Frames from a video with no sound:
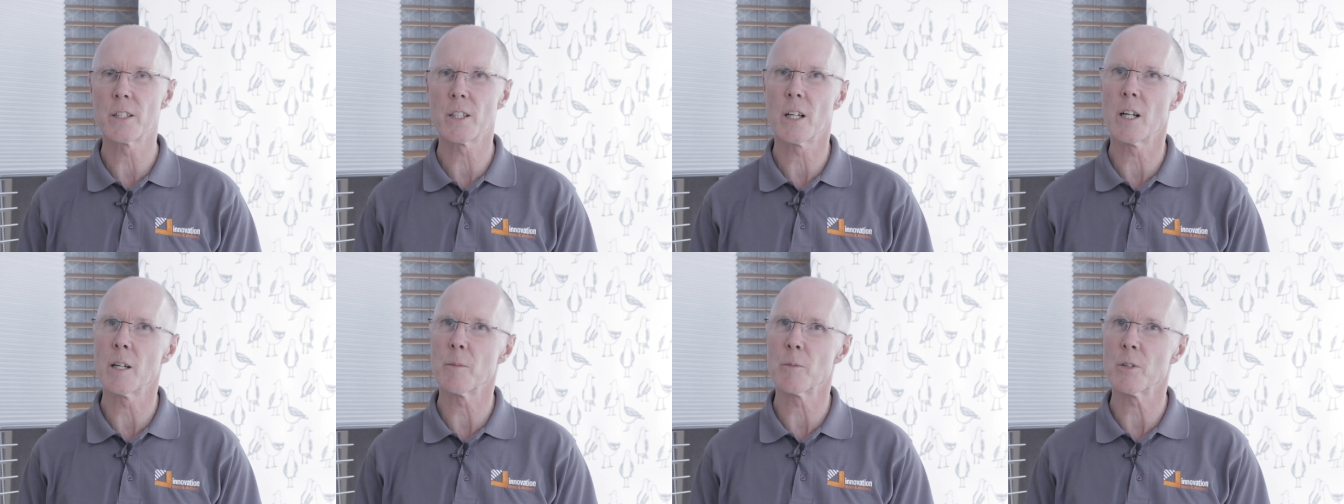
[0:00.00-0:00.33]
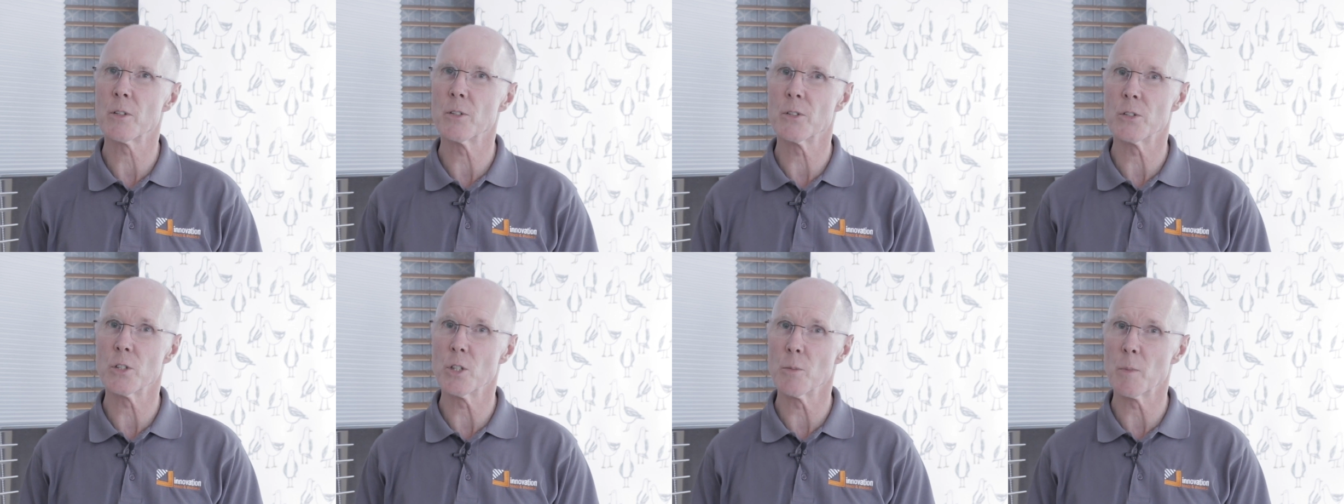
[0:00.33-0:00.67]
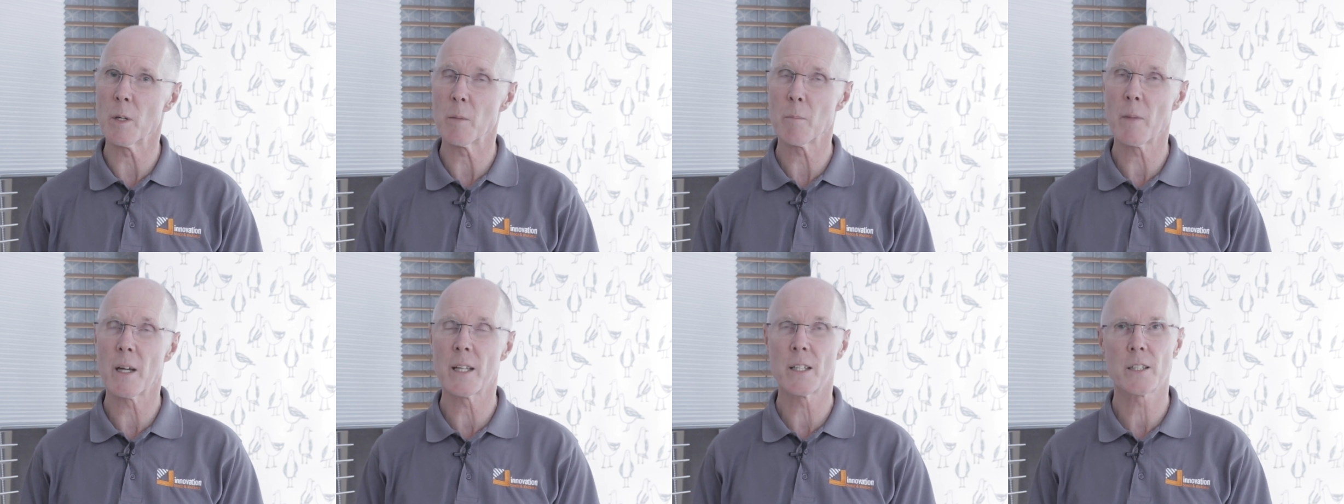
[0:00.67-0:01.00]
time
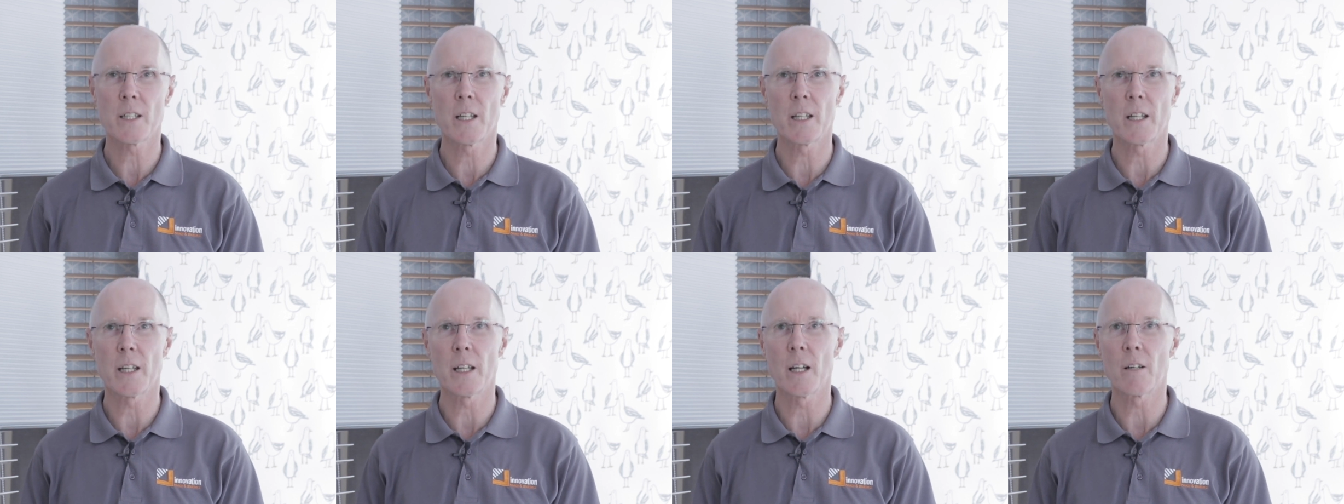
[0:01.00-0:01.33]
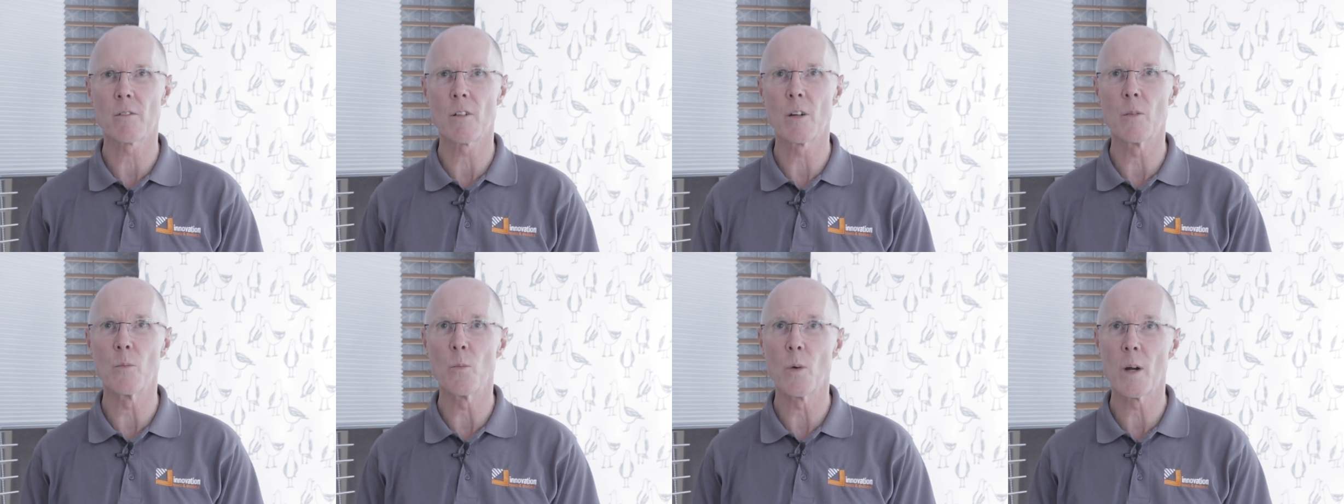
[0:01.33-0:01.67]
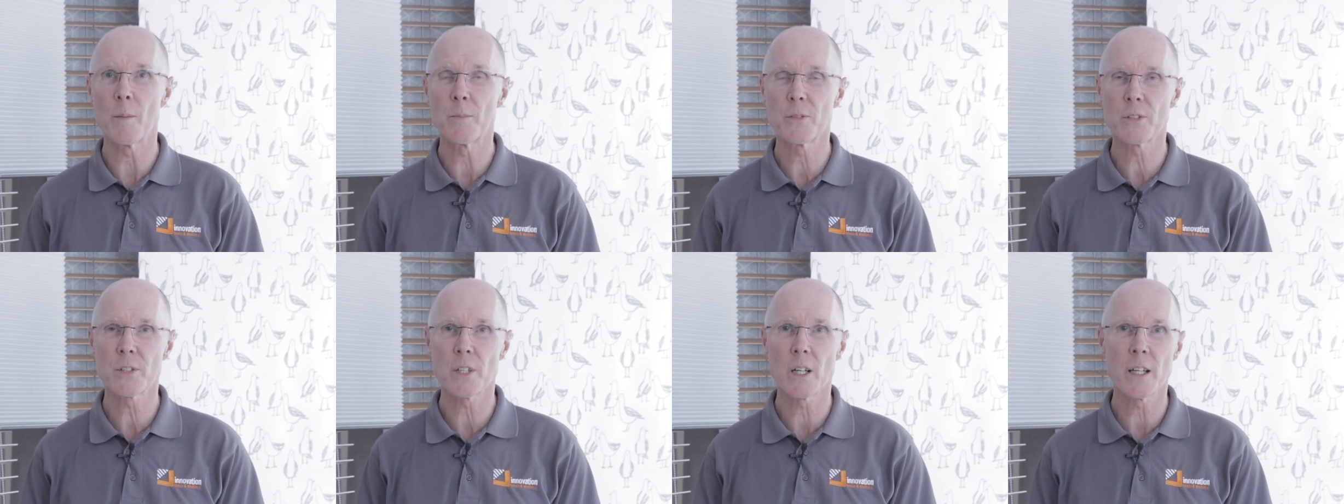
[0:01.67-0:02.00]
consuming, maintaining our own
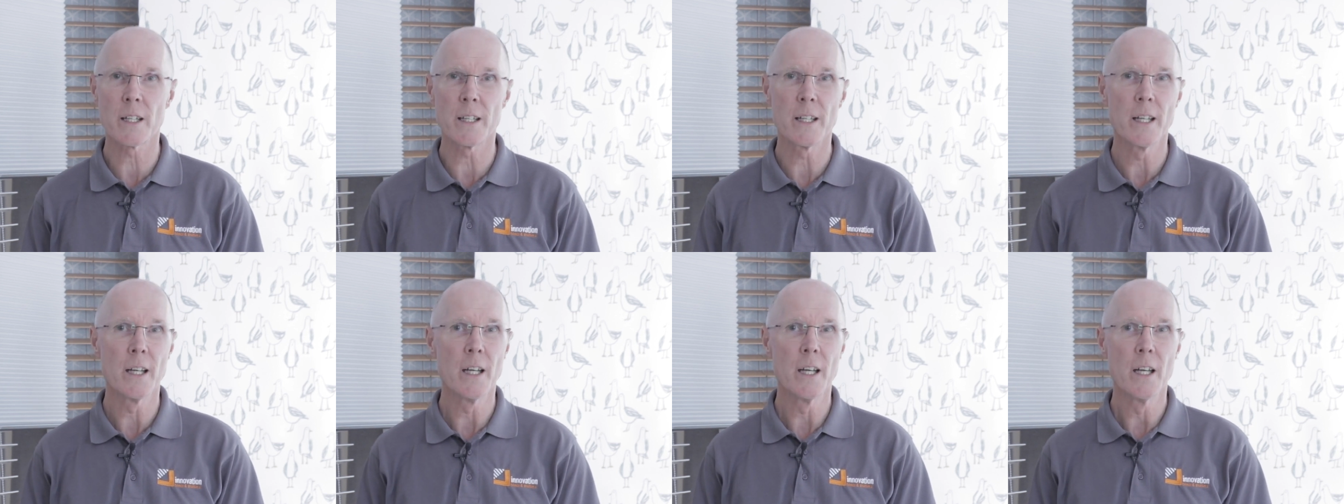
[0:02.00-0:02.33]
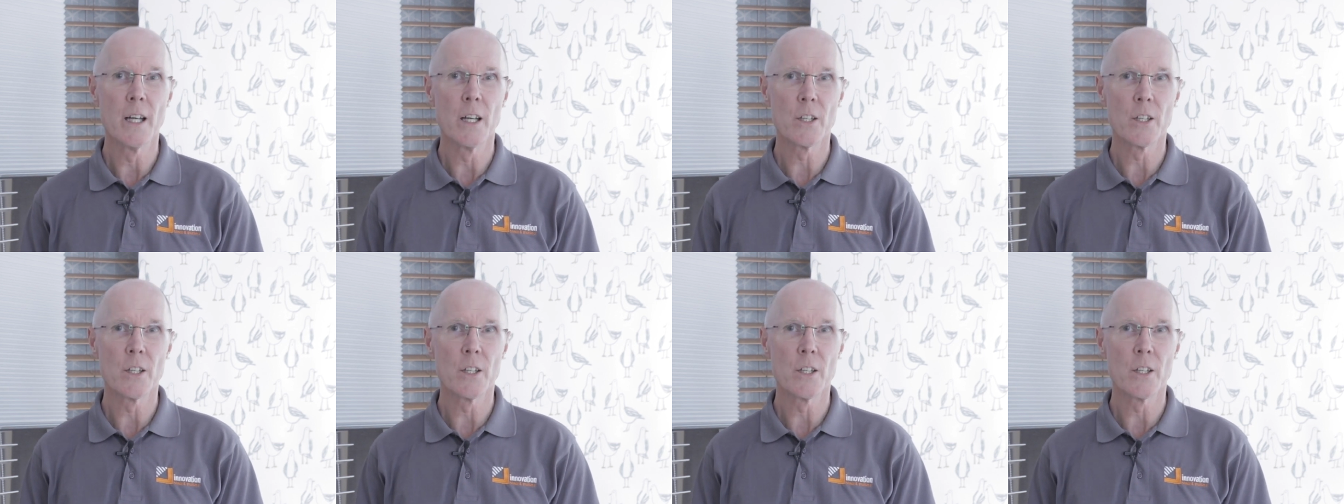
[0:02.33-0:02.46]
website,